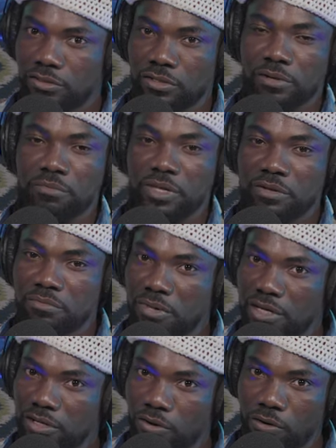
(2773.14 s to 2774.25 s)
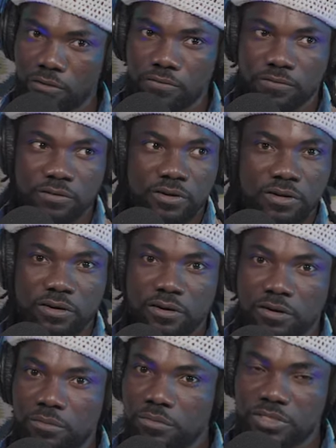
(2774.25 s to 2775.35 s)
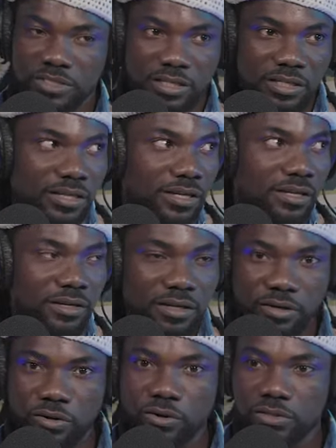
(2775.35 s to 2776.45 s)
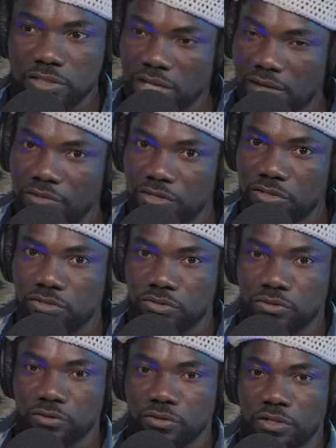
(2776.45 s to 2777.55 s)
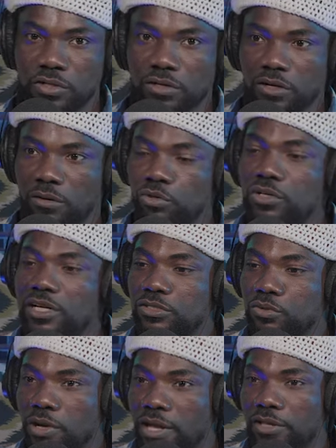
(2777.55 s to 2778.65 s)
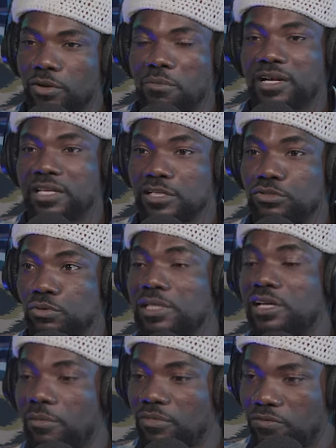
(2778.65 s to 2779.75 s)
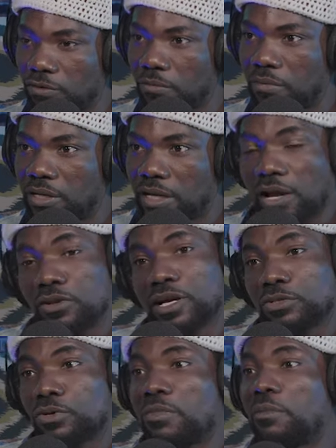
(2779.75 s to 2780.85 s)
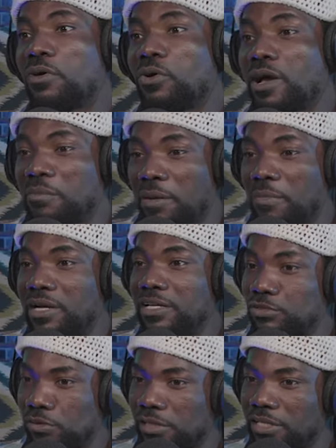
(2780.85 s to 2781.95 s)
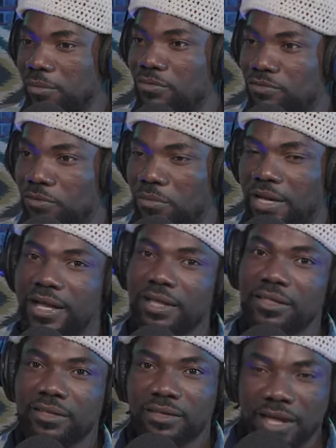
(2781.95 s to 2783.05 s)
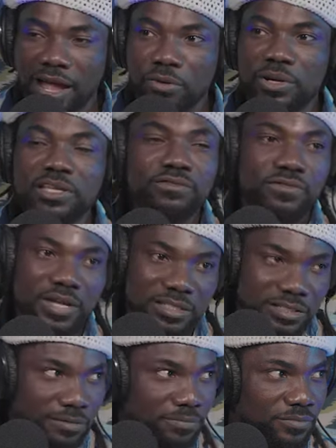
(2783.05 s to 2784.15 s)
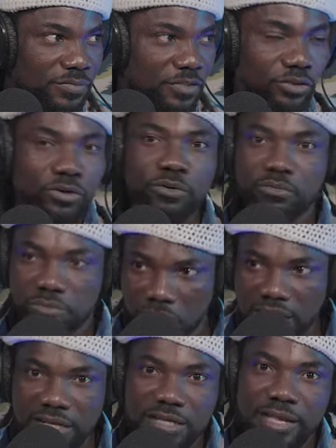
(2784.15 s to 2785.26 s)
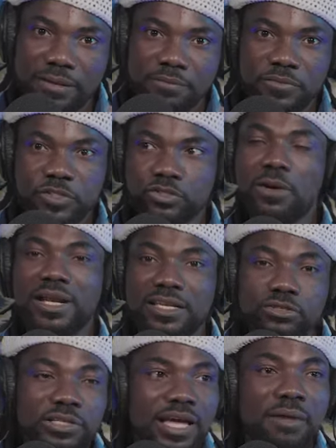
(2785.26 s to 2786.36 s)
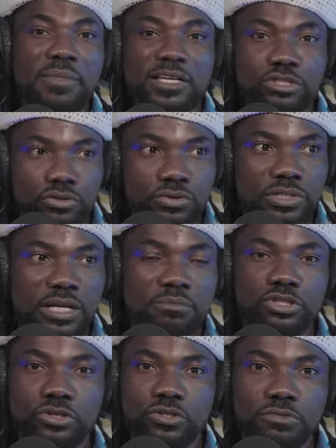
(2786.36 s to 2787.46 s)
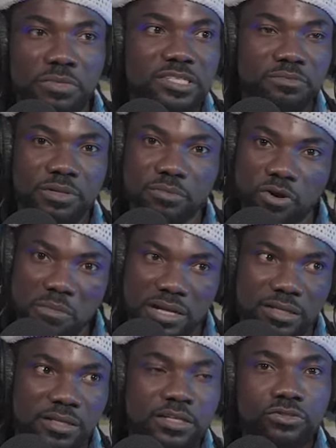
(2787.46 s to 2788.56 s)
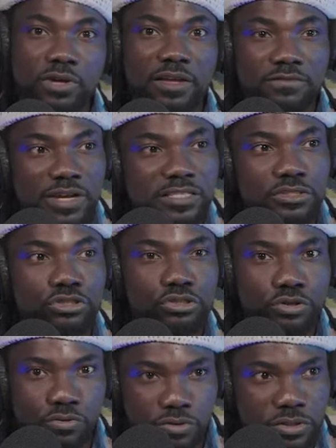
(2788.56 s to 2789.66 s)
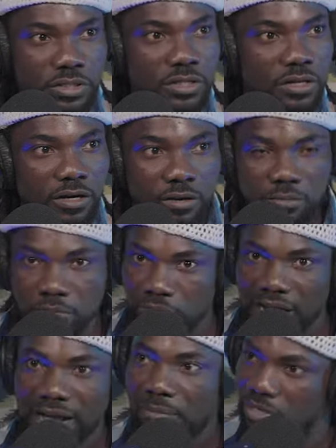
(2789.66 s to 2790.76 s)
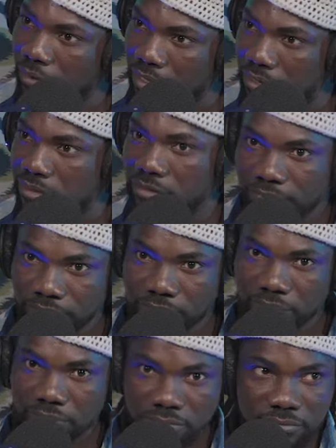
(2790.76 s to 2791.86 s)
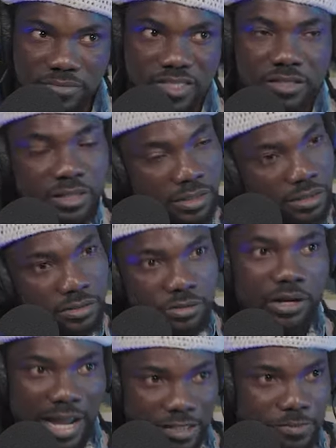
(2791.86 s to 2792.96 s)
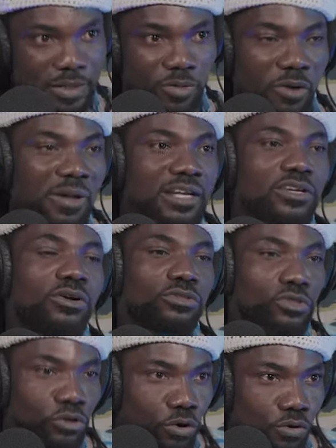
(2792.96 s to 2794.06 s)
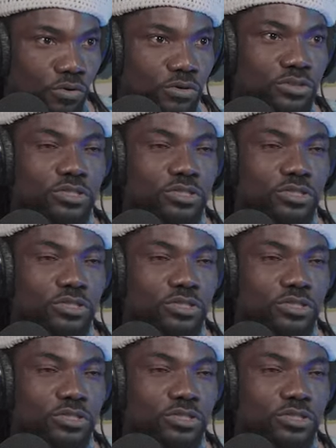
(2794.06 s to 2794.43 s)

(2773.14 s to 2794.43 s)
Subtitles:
You can make money off syncing mm-hmm. and all these mm-hmm. avenues. Yeah. So look at where your money is really coming from. I look at where my money is really coming from, and I reinvest, money there. So I realized, okay, I make shows, and shows makes me more money. So I invest in shows, my appearance. I spend more money on clothes.